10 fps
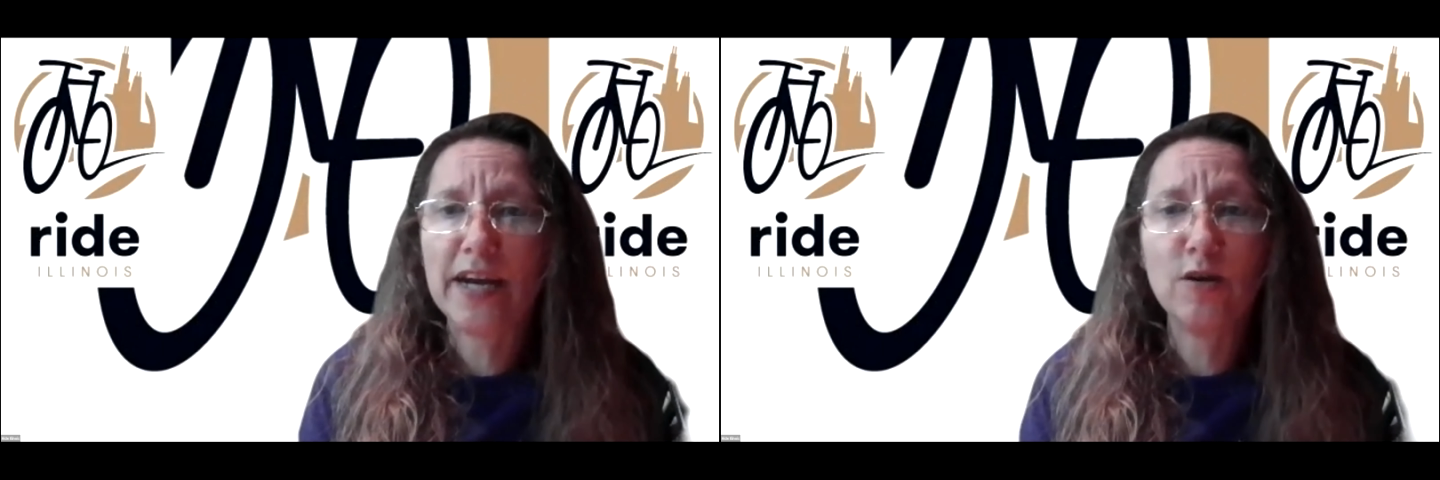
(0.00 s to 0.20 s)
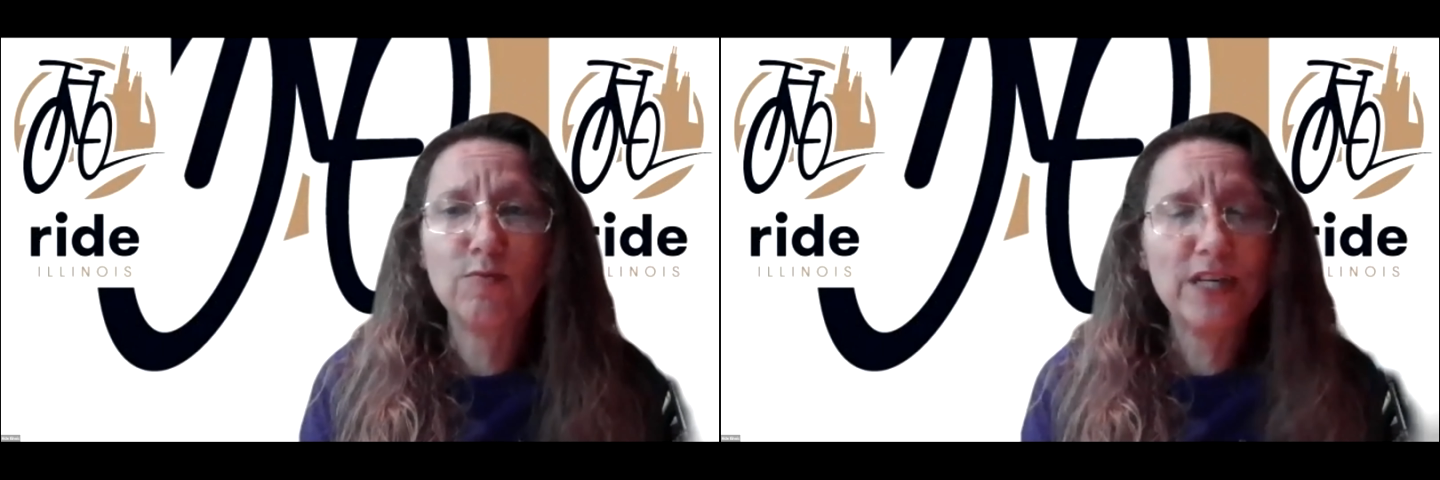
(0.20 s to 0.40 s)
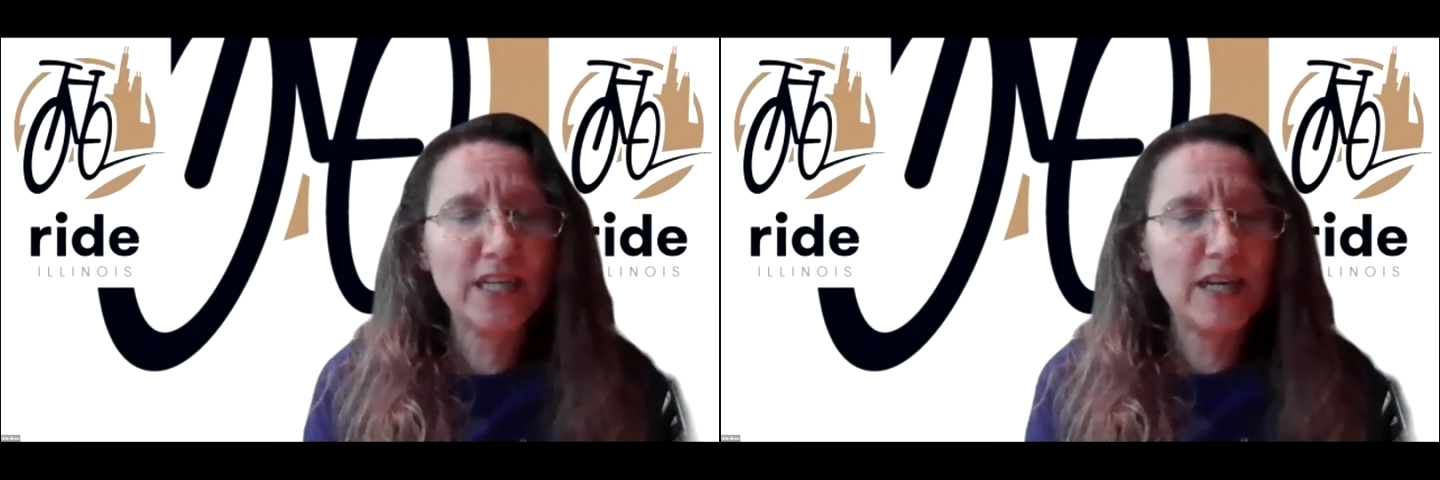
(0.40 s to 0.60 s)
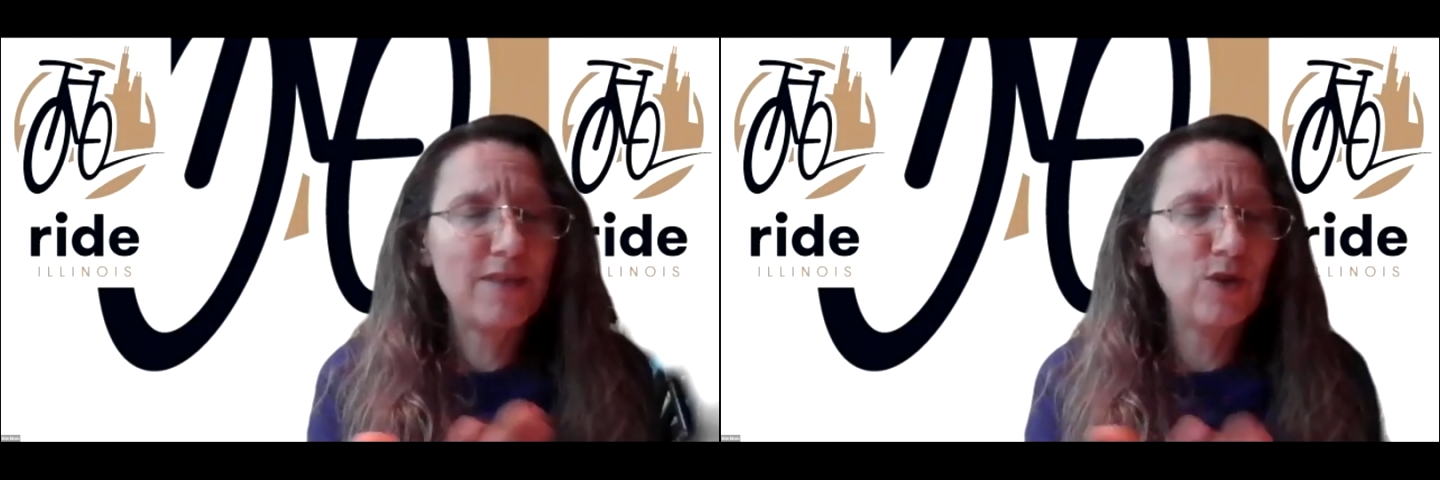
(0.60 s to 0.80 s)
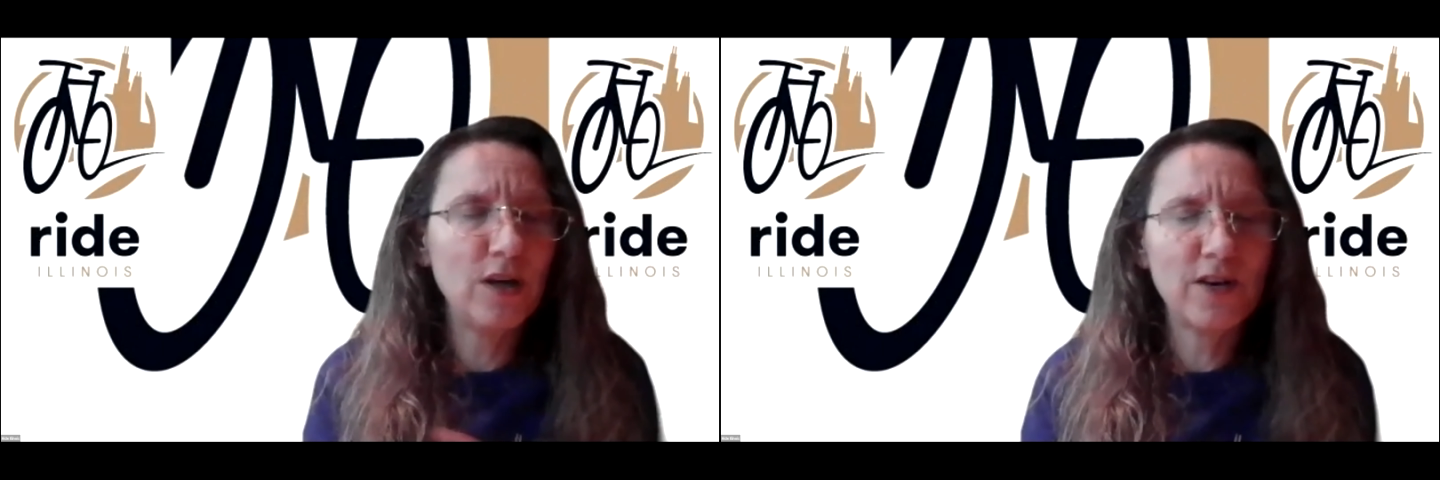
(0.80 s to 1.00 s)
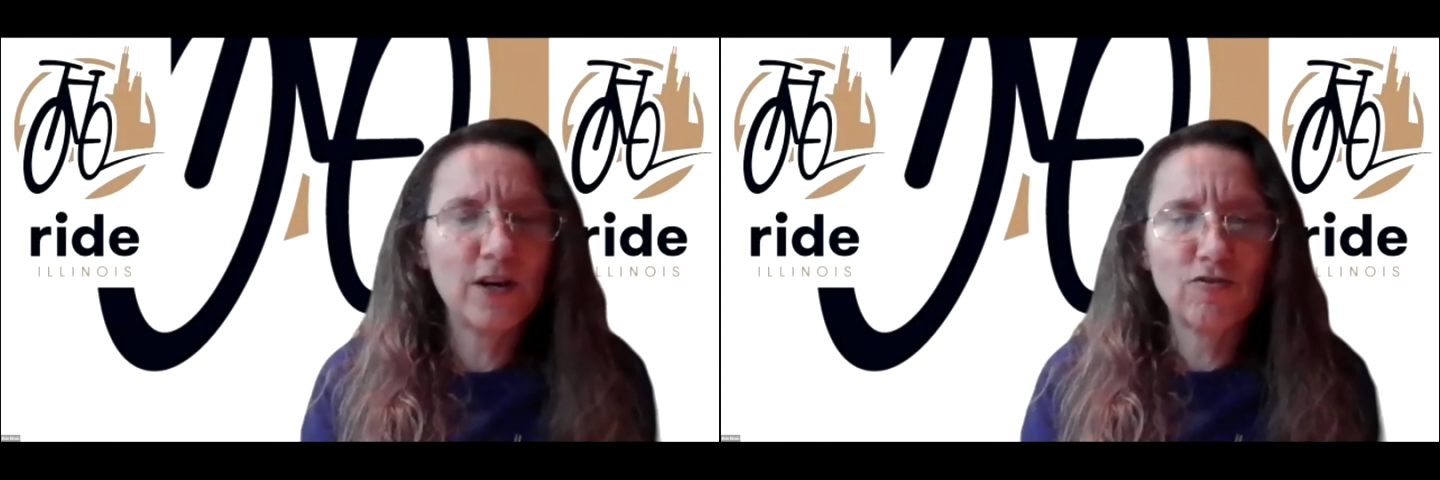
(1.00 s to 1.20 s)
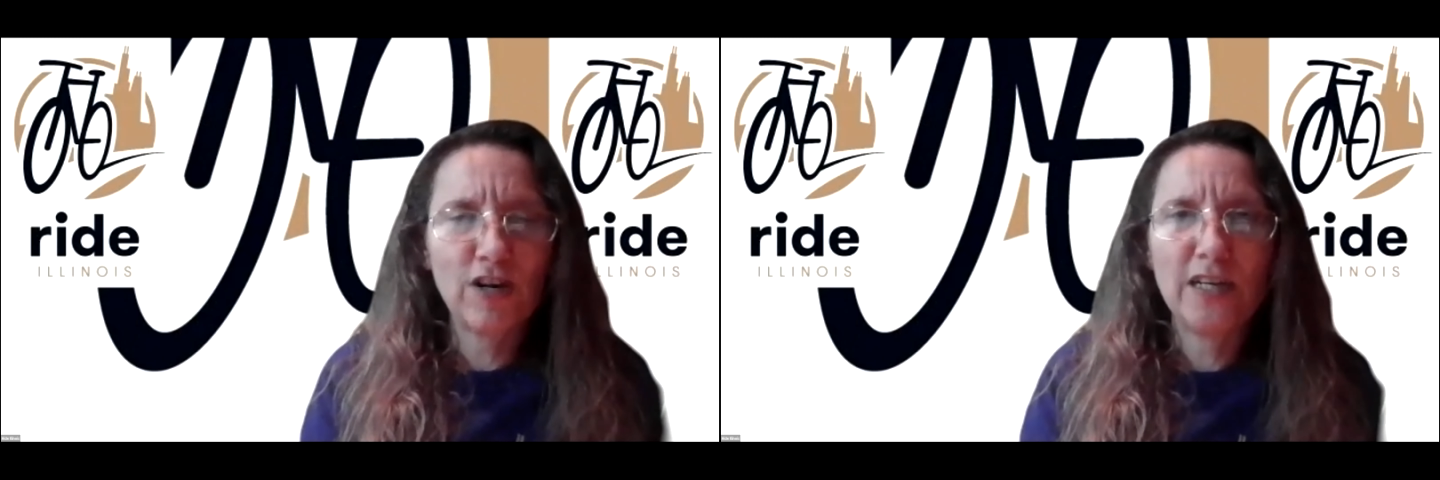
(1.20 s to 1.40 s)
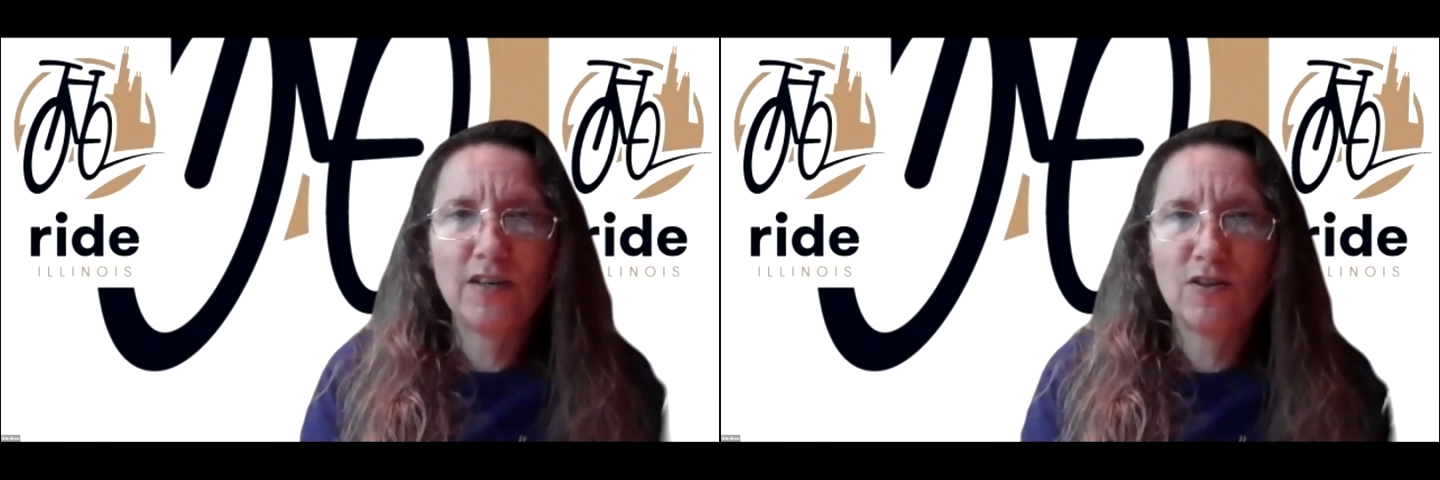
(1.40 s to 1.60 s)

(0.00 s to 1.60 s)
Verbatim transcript: I know we did have one of our Grand